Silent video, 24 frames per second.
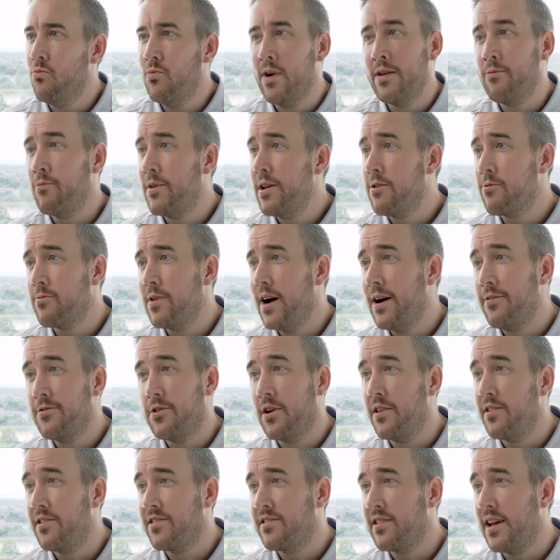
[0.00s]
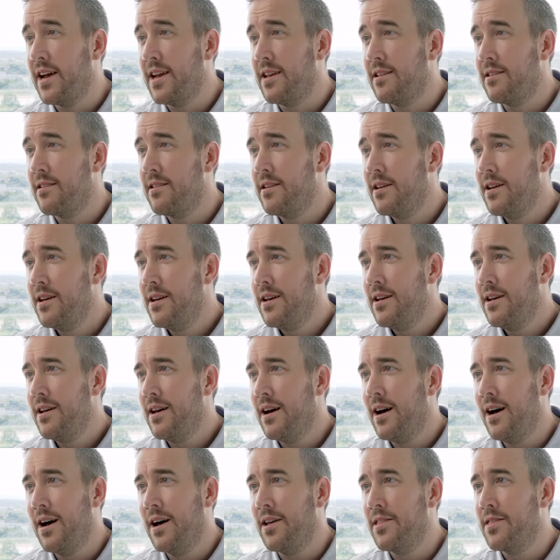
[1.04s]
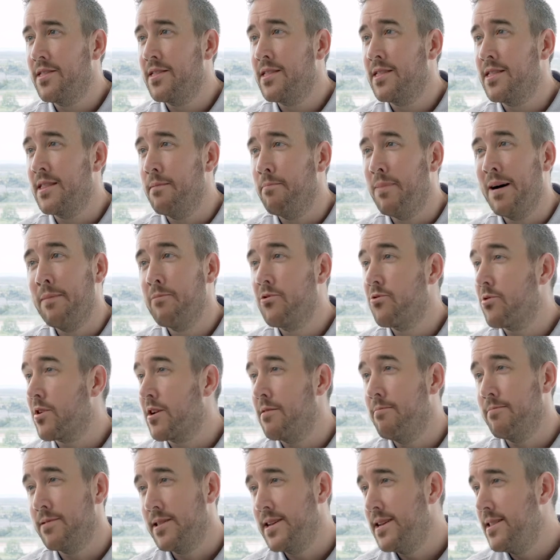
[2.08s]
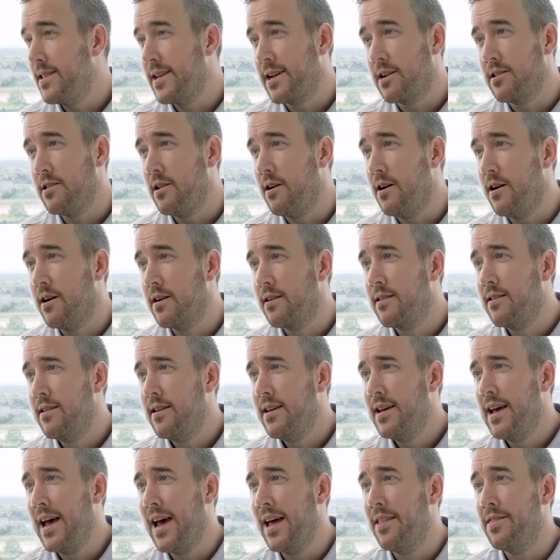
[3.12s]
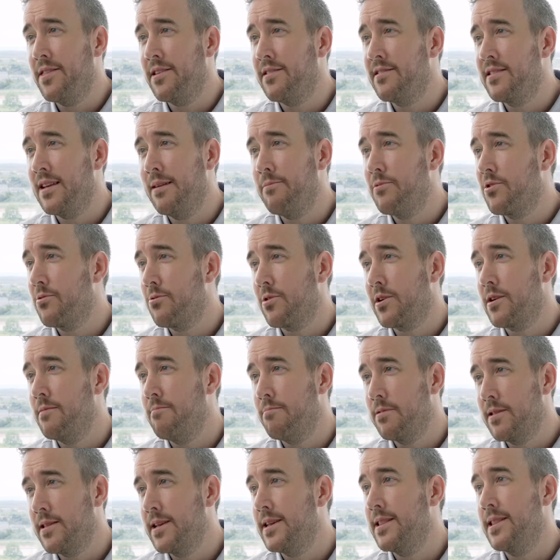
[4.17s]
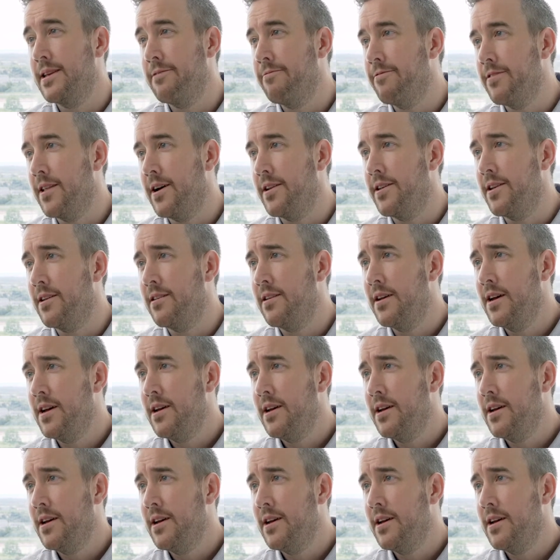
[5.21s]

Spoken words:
When we arrived on site, the pumps were completely clogged and the sumps were completely flooded.